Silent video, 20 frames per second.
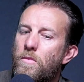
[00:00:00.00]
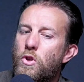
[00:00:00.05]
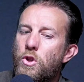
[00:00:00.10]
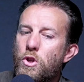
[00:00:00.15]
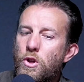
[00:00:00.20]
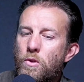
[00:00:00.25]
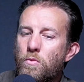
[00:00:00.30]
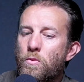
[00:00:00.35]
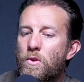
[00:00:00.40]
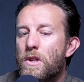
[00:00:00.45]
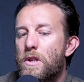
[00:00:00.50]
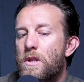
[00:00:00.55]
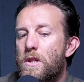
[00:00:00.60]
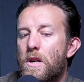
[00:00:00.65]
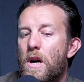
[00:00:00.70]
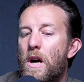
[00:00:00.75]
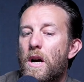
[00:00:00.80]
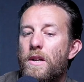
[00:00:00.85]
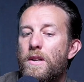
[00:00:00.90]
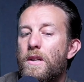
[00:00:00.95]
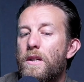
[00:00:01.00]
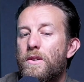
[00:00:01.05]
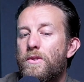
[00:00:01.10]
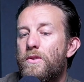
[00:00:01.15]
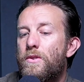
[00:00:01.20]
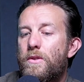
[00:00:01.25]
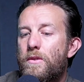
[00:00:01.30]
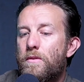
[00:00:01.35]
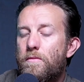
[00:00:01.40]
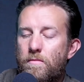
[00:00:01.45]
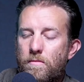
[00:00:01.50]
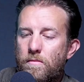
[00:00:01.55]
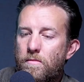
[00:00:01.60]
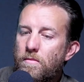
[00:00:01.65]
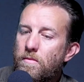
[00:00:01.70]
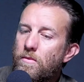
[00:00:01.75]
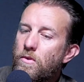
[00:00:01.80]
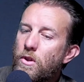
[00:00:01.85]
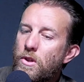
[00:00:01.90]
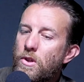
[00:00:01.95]
you decided
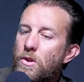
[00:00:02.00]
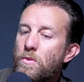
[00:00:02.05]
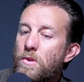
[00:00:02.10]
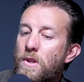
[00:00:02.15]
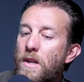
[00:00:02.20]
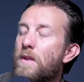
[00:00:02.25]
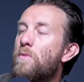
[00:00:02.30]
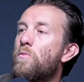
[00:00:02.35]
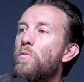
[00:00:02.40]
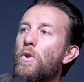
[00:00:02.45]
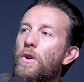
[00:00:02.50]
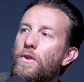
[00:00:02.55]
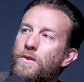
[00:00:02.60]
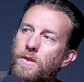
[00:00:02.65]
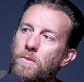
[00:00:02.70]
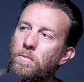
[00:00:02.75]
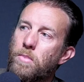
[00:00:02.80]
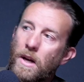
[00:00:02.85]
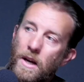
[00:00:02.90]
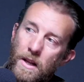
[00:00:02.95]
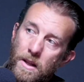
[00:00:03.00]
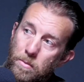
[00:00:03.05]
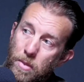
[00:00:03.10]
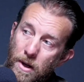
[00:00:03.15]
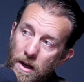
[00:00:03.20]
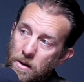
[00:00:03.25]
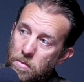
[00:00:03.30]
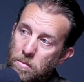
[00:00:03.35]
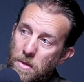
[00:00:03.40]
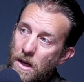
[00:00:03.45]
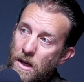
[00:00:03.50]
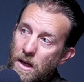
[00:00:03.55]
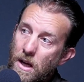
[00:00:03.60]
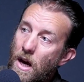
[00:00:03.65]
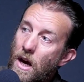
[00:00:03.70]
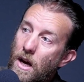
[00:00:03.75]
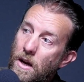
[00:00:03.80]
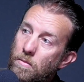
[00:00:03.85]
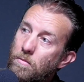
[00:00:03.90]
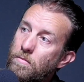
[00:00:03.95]
mm. that you didn't want to play the pick me
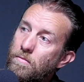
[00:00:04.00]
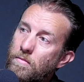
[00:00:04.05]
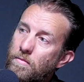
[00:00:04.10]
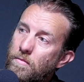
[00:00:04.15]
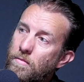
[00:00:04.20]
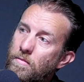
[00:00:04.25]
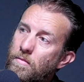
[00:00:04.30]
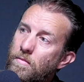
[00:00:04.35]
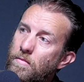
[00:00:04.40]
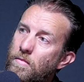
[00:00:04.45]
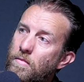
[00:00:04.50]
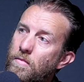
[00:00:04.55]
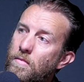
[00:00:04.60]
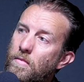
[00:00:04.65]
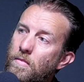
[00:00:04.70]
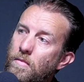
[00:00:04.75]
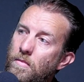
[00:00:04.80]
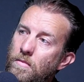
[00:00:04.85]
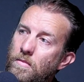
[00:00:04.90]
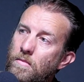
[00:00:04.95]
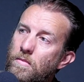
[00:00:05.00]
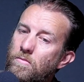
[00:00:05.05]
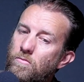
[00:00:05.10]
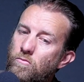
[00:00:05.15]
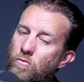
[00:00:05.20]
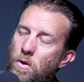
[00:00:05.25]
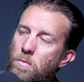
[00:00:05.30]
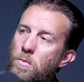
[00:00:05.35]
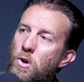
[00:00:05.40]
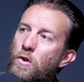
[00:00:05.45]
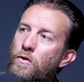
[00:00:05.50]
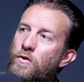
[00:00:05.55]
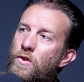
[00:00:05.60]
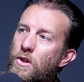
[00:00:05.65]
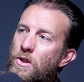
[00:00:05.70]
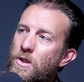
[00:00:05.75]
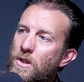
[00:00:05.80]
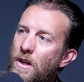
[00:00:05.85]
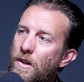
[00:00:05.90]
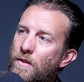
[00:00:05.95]
game? Yeah, yeah, yeah. Removed
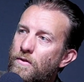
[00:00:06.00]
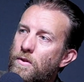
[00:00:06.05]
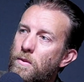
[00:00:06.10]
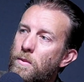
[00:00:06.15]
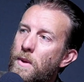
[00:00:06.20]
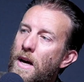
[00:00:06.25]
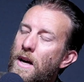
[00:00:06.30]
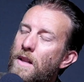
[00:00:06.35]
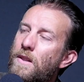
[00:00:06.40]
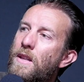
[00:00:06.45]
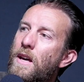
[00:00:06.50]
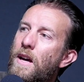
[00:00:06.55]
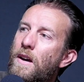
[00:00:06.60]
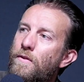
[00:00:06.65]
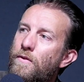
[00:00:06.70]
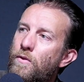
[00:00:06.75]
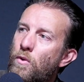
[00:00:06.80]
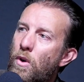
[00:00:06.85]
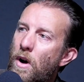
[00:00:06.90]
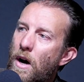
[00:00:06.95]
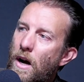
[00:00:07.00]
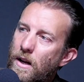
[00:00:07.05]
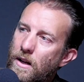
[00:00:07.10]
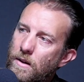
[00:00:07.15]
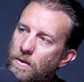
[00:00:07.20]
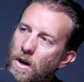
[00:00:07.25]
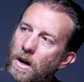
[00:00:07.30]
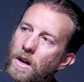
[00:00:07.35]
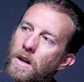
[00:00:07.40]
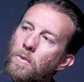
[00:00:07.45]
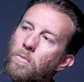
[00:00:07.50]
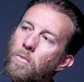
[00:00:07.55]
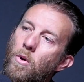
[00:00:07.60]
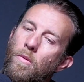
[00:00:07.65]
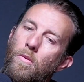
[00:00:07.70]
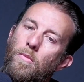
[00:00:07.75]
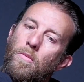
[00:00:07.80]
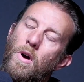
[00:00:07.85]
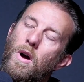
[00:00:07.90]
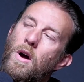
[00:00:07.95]
yourself from that and therefore had a, an, a
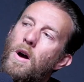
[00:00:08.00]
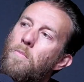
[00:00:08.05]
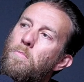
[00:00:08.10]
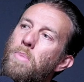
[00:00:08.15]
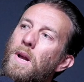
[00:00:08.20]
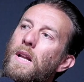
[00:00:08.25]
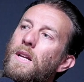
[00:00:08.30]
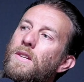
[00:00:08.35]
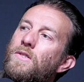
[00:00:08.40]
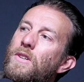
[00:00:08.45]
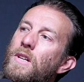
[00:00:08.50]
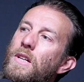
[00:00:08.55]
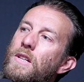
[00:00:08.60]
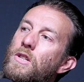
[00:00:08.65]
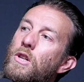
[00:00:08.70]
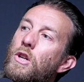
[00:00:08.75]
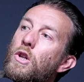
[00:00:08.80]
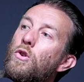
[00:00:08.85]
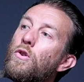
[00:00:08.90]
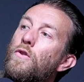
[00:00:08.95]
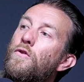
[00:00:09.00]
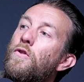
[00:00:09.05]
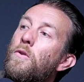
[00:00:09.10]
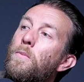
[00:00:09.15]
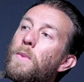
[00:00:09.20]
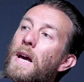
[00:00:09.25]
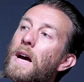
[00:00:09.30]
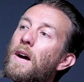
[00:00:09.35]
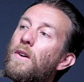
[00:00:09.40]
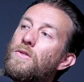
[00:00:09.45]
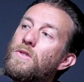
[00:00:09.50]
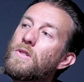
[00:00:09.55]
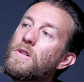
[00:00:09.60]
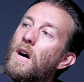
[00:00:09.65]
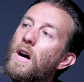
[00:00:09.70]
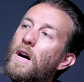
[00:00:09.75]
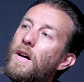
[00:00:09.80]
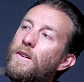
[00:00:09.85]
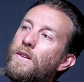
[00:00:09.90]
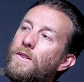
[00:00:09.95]
ability to look yeah. from the
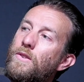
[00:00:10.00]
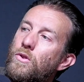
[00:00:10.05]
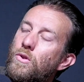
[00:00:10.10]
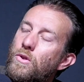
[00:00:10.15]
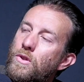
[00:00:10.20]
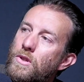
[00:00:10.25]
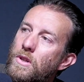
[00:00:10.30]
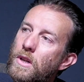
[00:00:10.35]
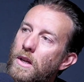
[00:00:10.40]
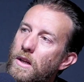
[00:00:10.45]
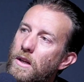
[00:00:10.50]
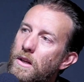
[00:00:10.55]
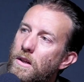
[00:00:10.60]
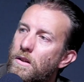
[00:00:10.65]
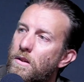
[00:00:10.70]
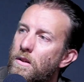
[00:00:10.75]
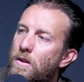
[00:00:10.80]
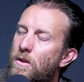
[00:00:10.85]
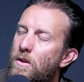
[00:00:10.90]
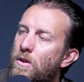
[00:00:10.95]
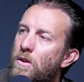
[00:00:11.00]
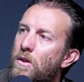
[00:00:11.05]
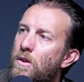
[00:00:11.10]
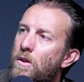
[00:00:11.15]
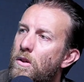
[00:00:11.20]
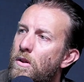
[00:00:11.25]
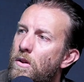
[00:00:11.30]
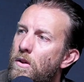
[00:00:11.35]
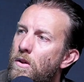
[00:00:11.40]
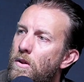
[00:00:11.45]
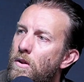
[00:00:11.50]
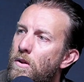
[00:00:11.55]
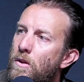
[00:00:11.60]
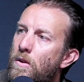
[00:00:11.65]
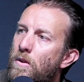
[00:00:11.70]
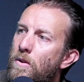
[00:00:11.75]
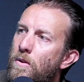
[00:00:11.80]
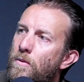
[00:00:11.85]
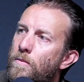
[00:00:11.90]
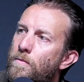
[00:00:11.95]
outside and critique. Yeah, well, I'm I'm
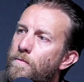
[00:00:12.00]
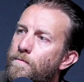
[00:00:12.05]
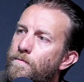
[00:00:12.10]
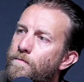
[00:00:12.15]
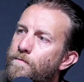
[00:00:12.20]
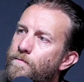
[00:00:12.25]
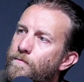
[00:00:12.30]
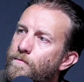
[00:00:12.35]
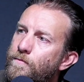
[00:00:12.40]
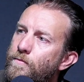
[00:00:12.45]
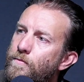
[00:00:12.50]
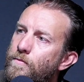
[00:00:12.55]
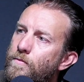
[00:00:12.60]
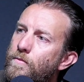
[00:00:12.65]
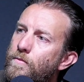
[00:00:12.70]
the smart aleck, so